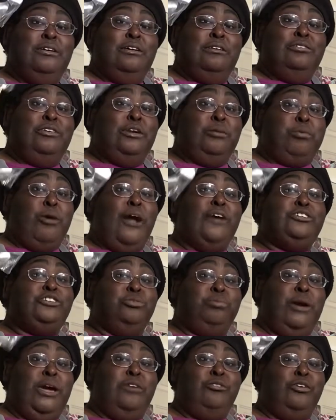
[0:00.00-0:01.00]
for the price you
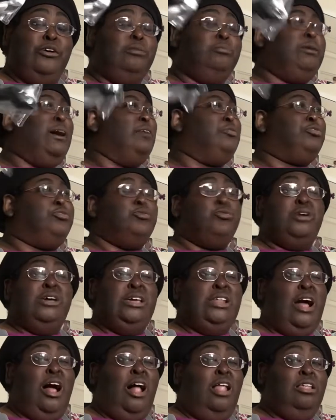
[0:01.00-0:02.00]
pay for them by three
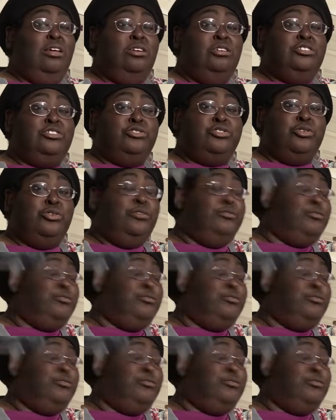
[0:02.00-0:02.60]
dollars, three or